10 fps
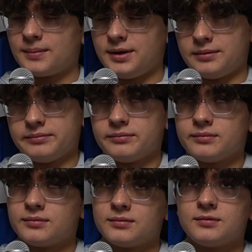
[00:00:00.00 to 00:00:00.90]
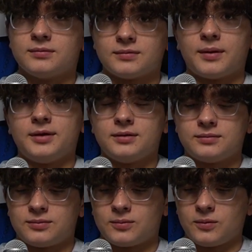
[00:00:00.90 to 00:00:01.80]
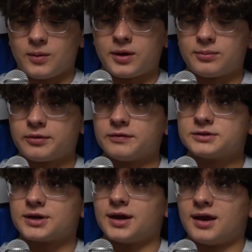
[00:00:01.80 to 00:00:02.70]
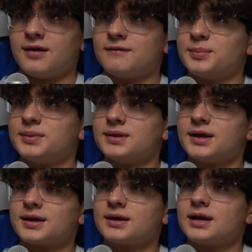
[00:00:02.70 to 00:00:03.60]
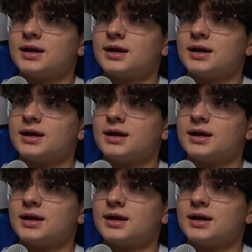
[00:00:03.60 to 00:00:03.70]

I mean, whatever. what a privilege I have, but like,